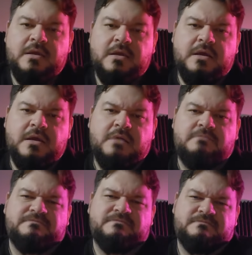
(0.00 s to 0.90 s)

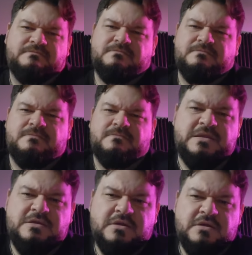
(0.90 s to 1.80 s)

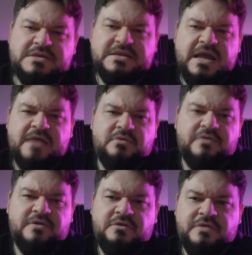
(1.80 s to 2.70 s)
And you could decide
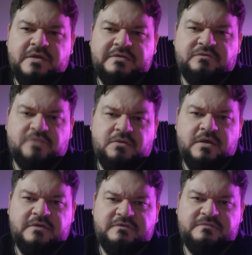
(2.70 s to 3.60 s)
whether you think that's what it
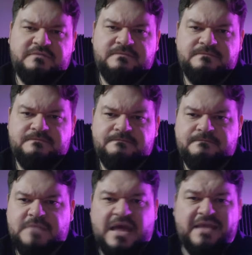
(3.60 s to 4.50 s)
was.
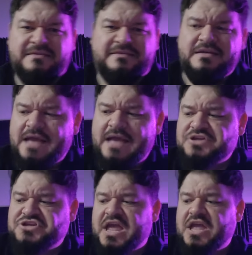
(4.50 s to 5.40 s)
I didn't see a
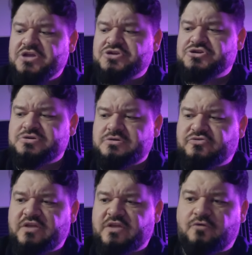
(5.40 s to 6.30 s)
guy change and
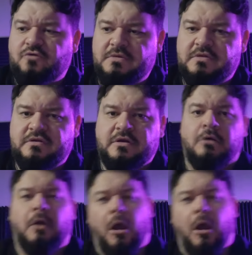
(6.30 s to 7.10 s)
transform and go